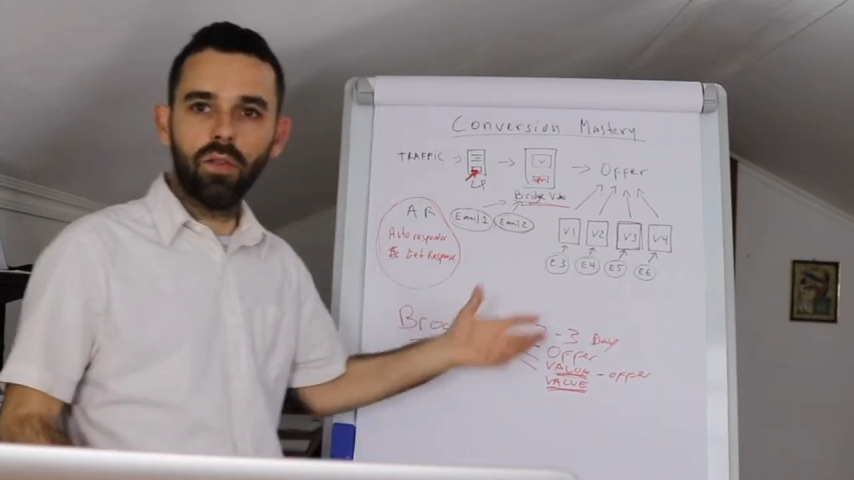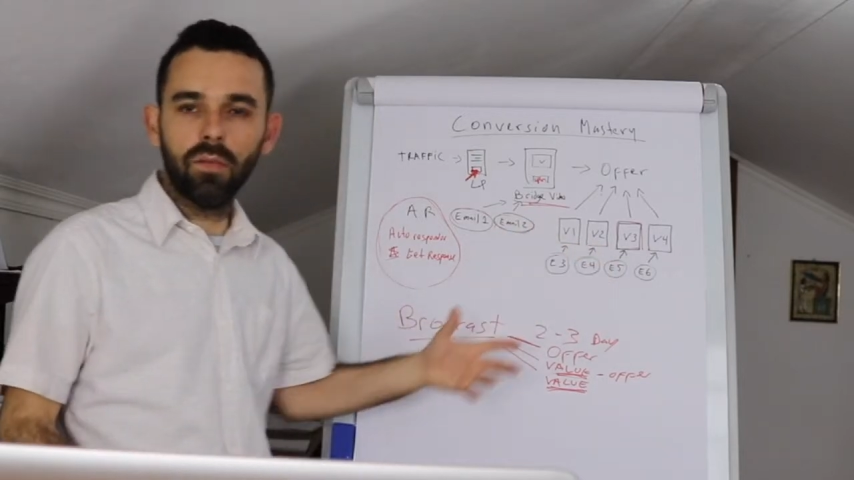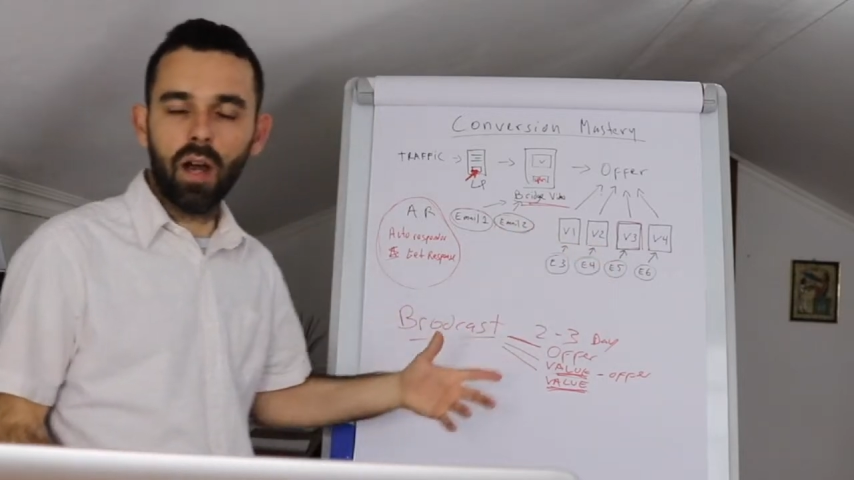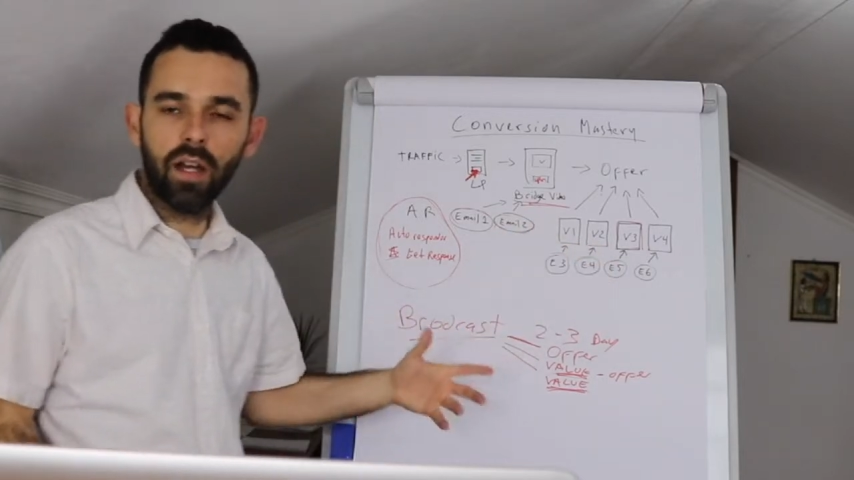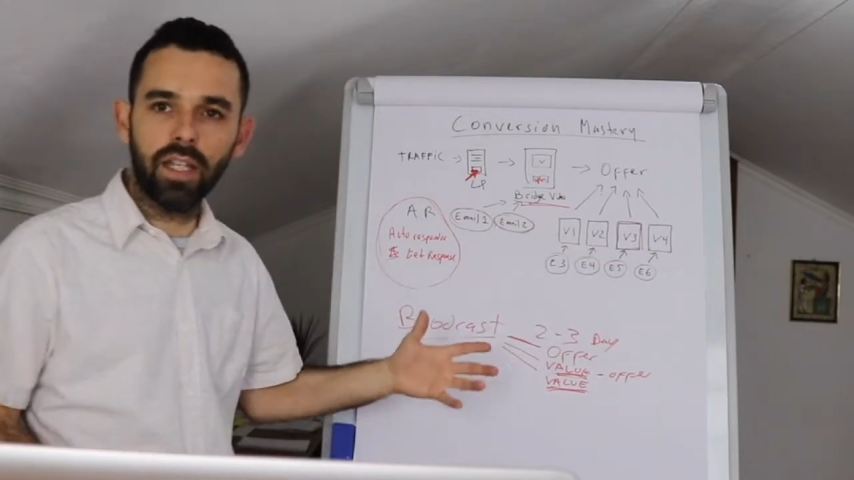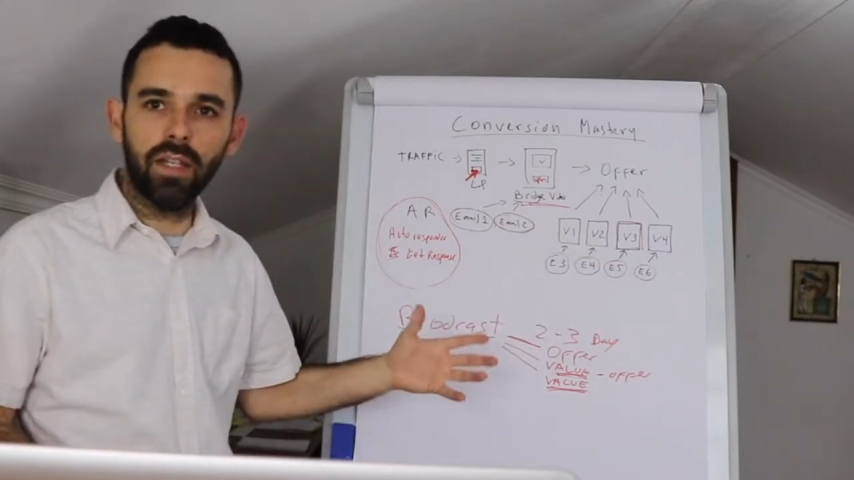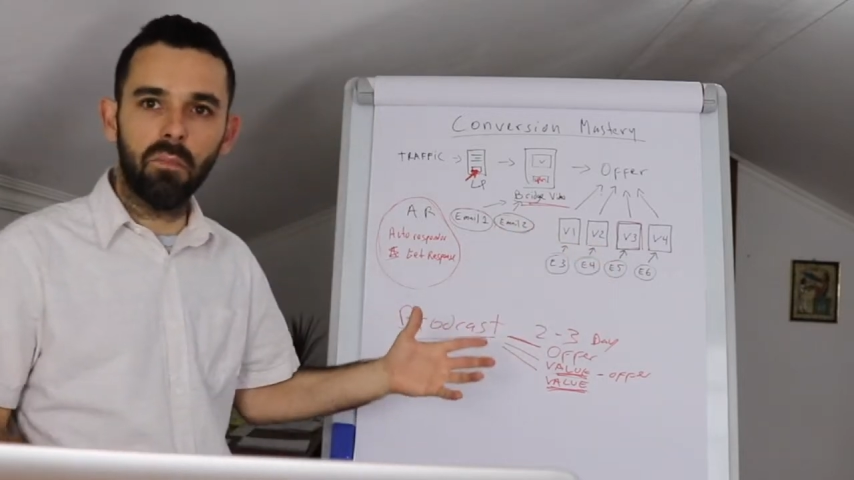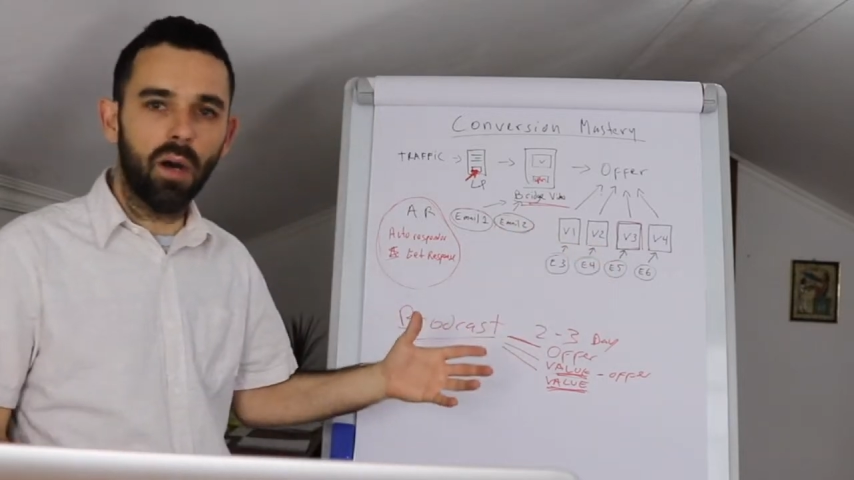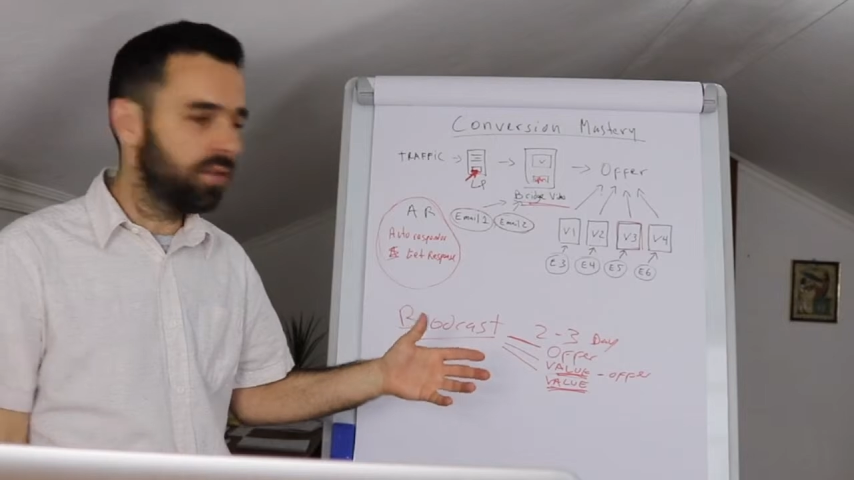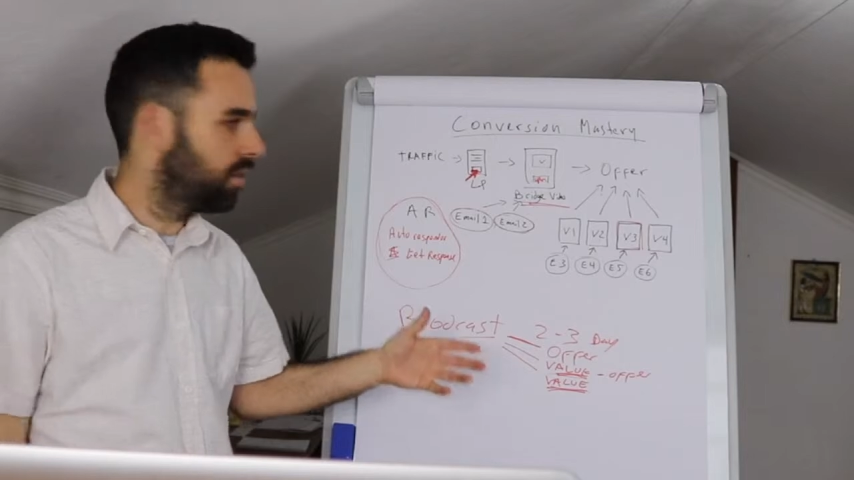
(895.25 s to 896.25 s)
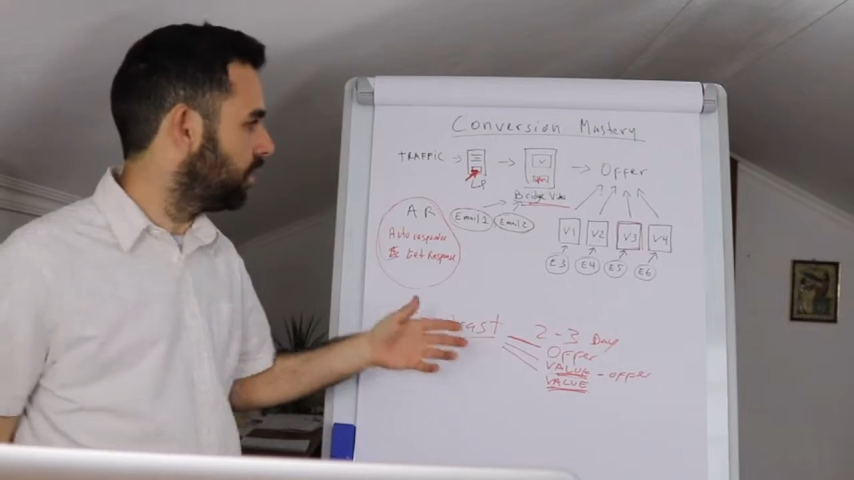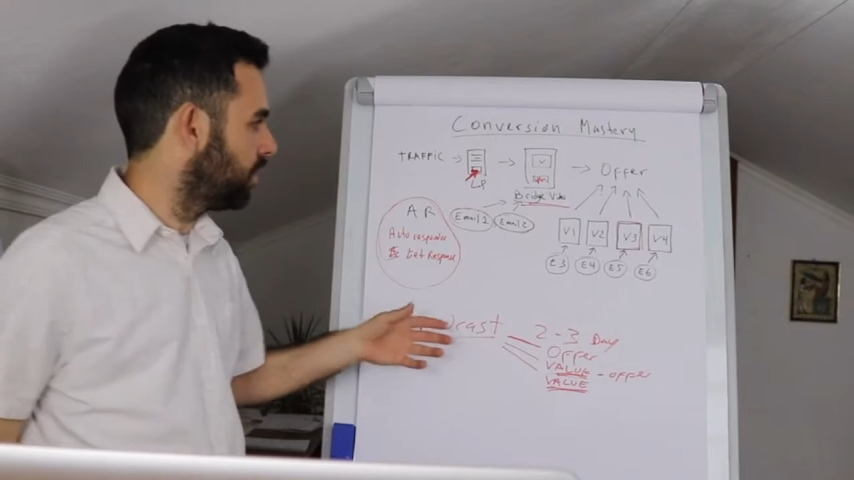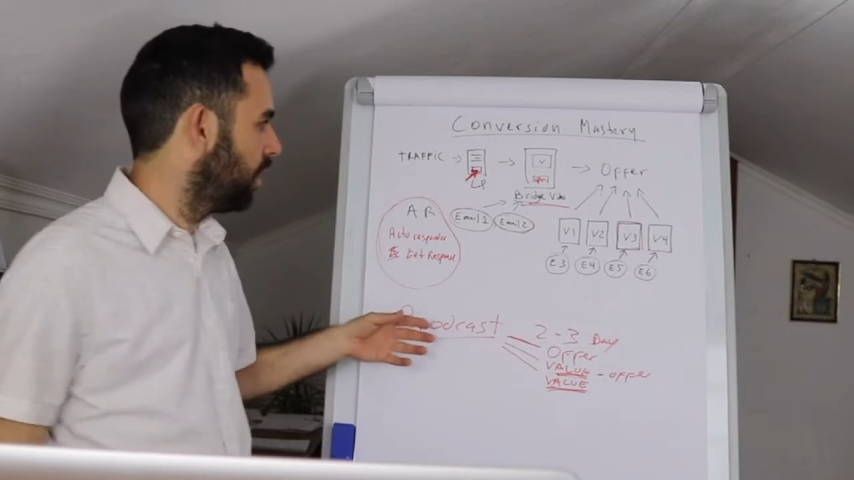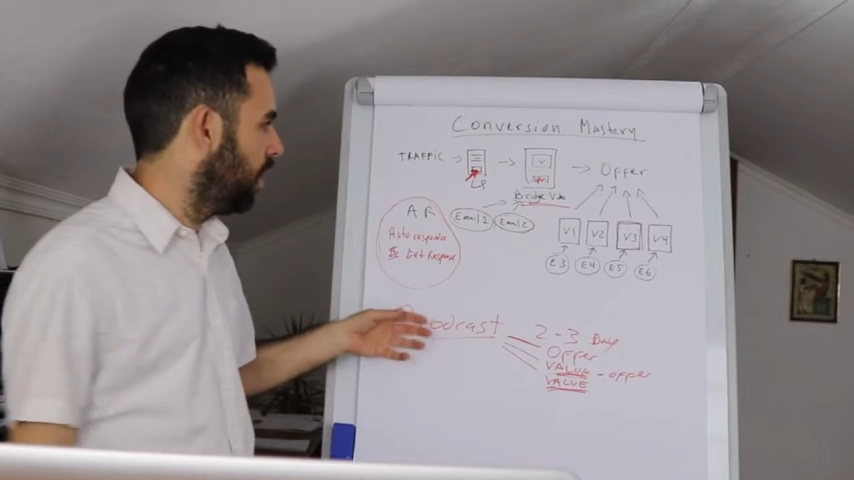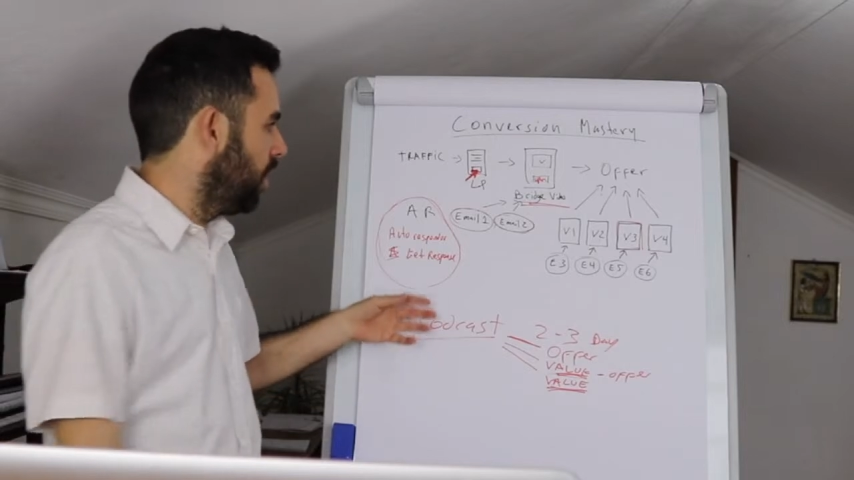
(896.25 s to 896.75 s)
them how to get
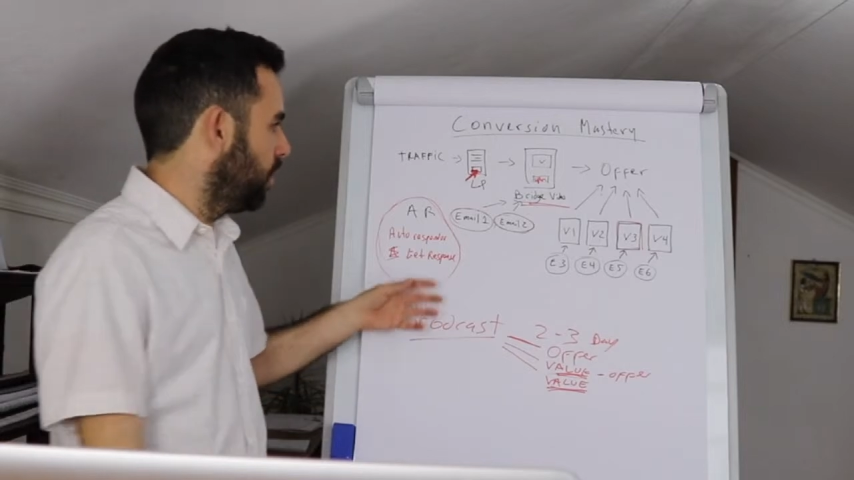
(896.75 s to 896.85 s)
muscles.